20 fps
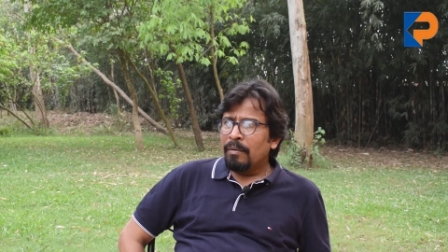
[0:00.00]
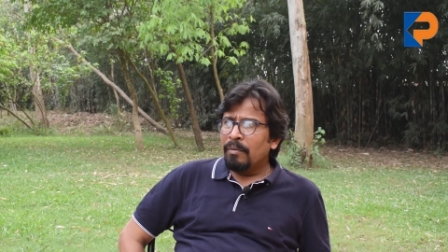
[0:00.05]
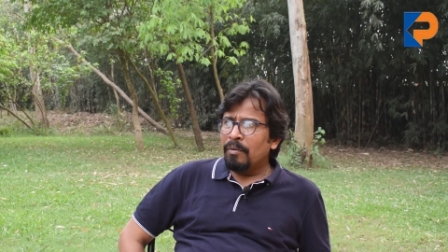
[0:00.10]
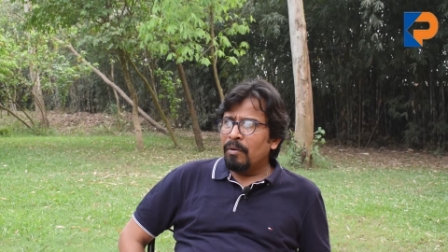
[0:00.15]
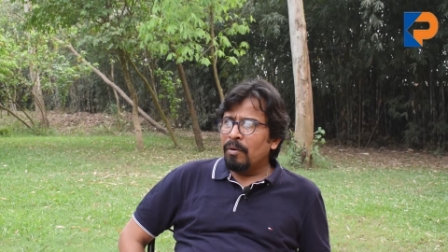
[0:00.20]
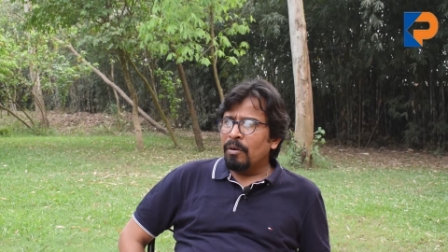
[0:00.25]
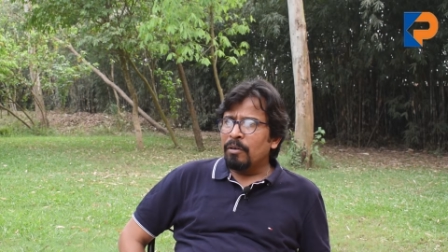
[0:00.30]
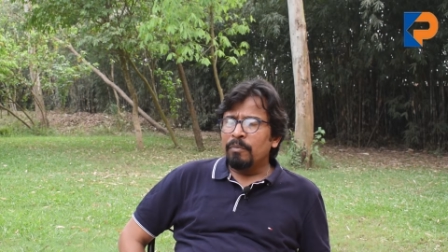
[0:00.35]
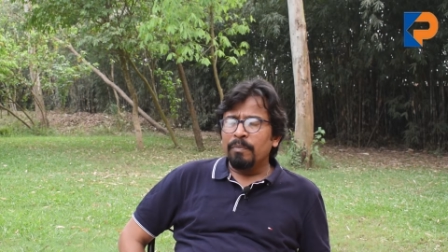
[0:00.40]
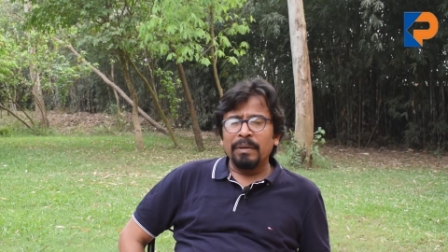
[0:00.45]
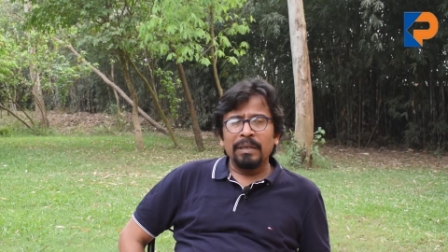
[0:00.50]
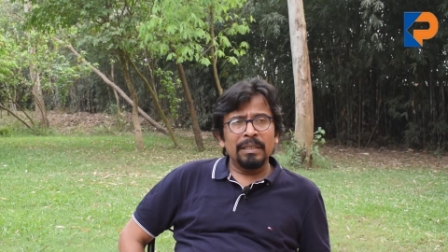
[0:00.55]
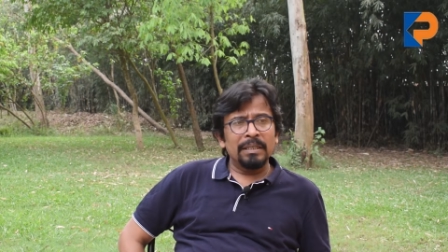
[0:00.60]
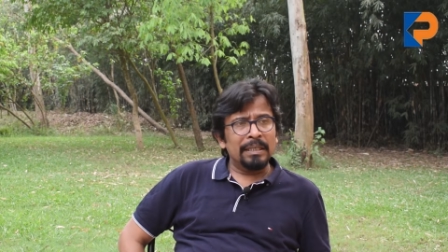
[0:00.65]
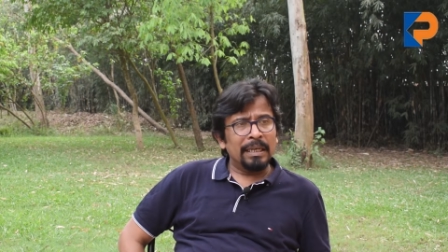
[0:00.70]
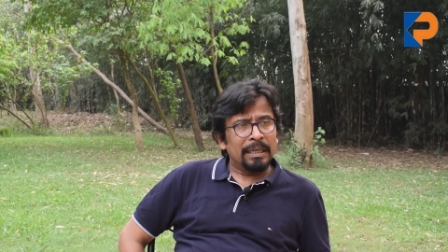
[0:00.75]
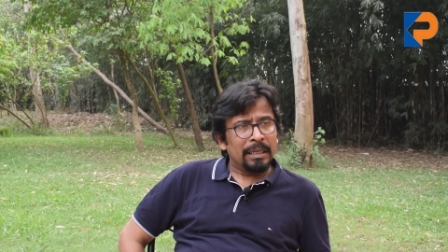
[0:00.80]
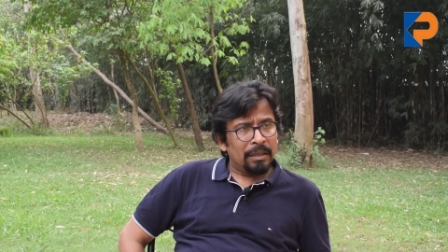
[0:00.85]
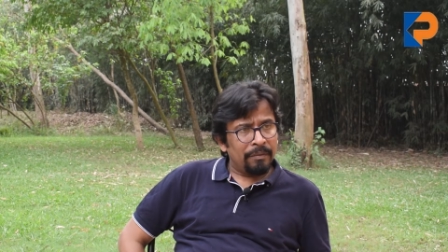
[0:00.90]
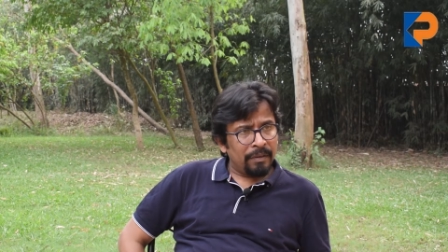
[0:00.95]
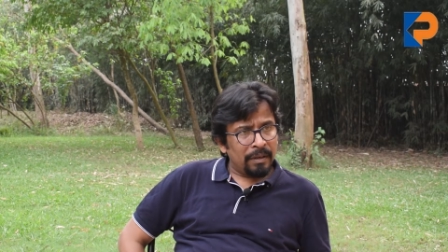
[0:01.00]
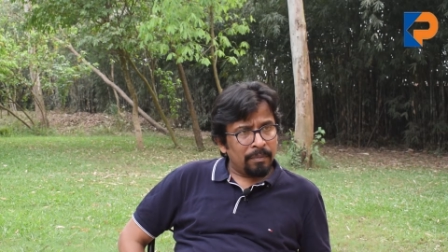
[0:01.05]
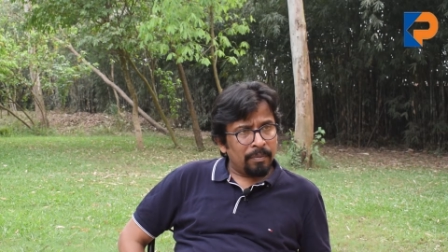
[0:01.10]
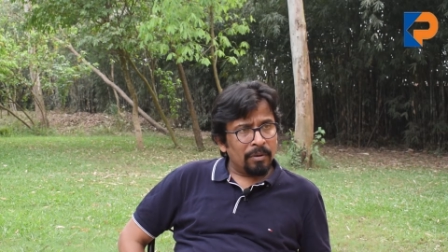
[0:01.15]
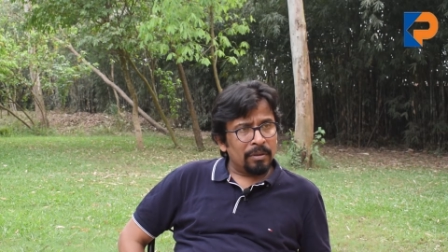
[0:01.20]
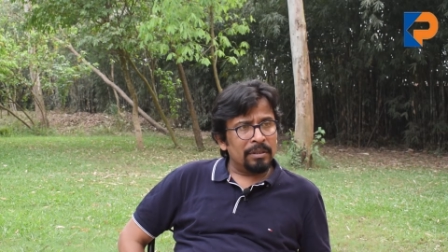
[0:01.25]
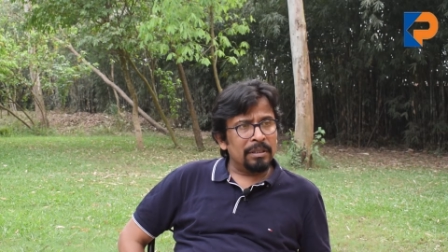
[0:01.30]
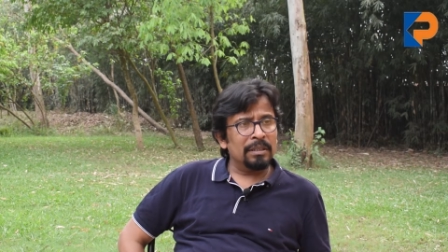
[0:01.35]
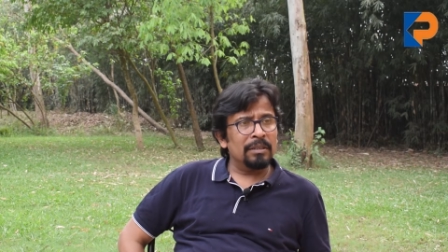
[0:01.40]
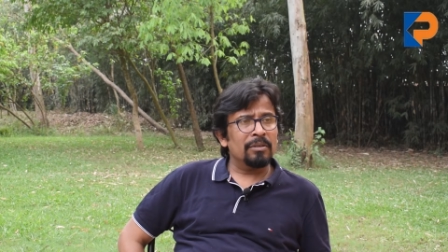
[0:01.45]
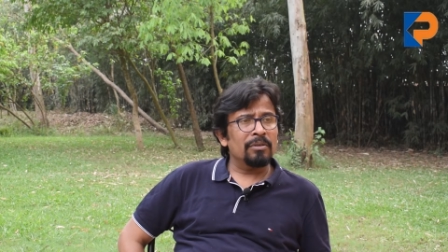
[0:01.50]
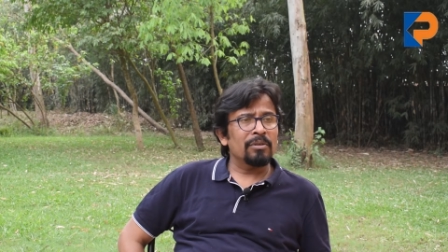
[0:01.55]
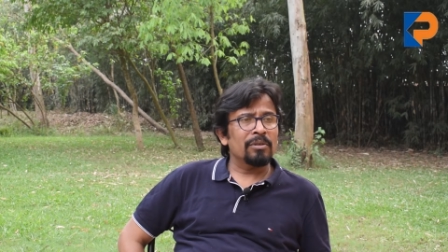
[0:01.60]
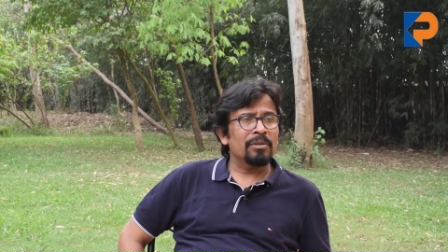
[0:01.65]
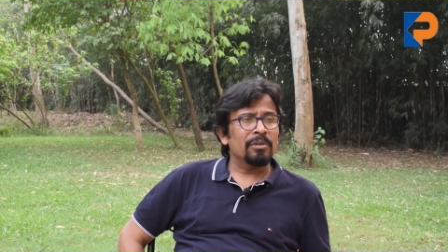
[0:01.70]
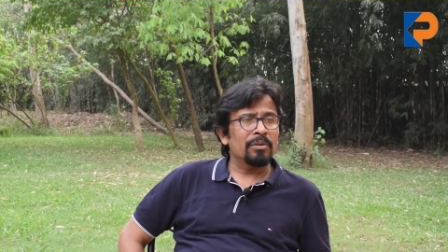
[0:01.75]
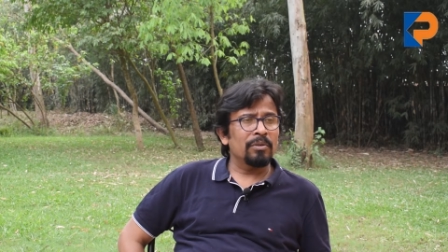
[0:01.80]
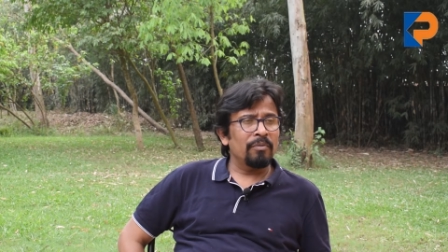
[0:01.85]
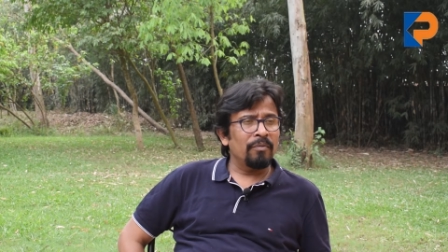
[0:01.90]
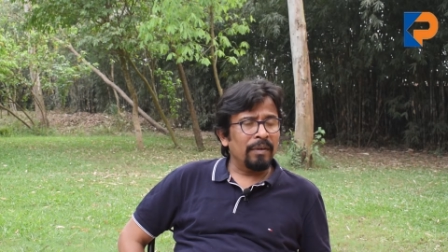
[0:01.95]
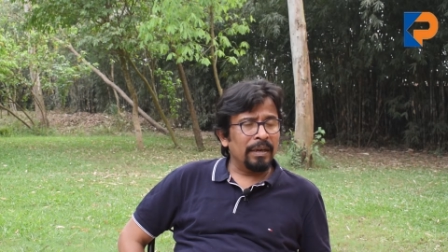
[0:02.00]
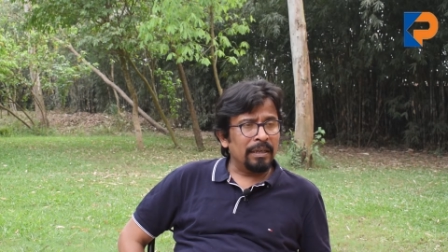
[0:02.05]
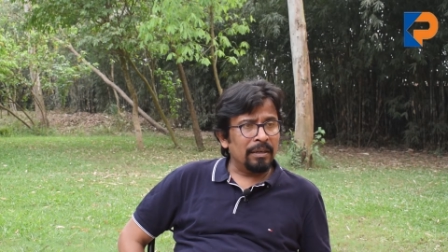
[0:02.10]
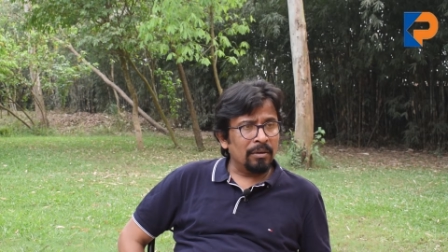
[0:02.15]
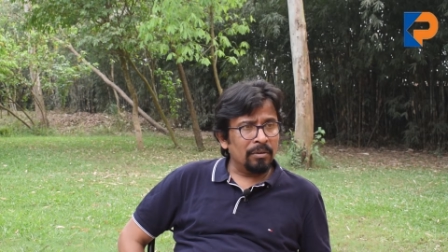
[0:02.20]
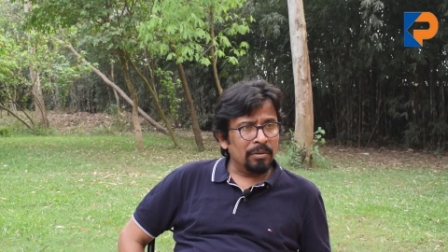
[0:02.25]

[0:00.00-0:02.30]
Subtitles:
lot many scientific processes also to find